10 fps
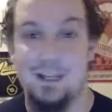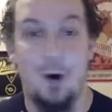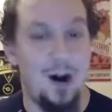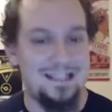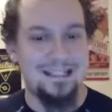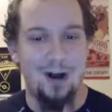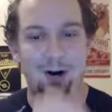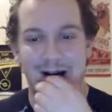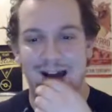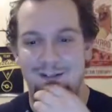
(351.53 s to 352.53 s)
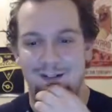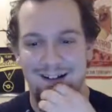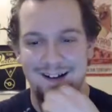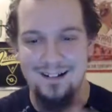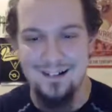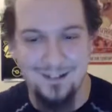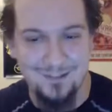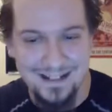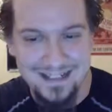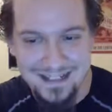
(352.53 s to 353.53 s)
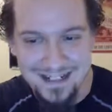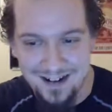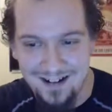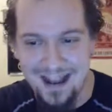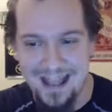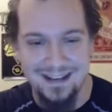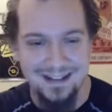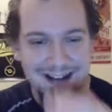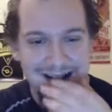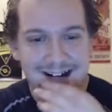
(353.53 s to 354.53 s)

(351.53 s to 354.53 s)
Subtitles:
whatsoever. Oh my god.